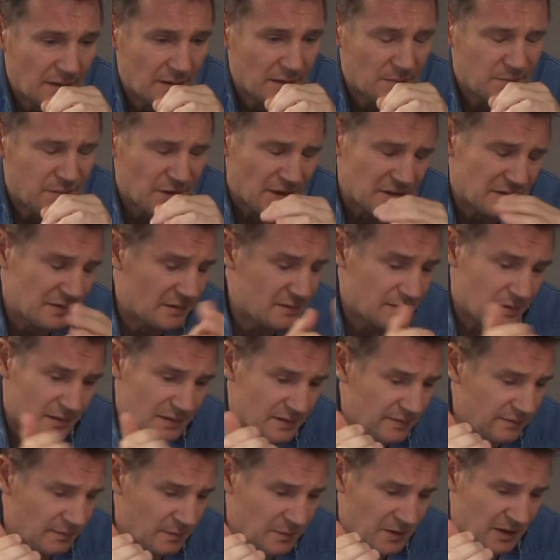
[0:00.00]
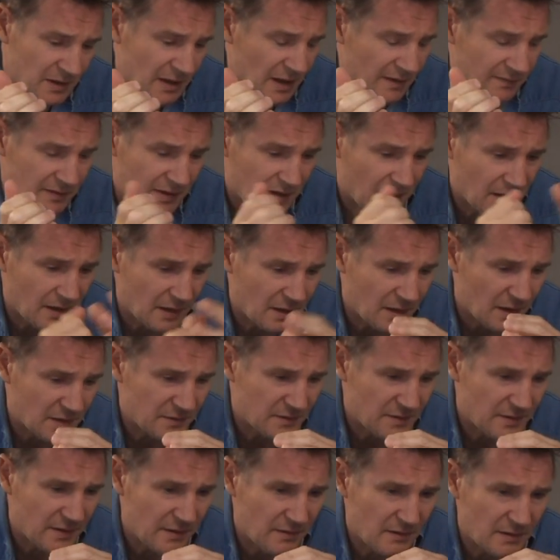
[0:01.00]
The prostitute's from an African
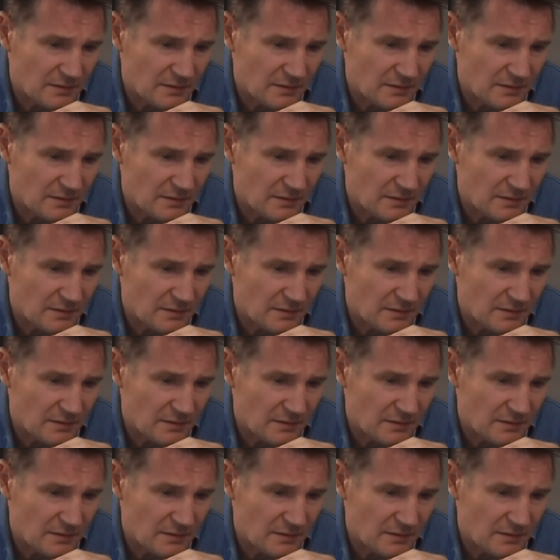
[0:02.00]
country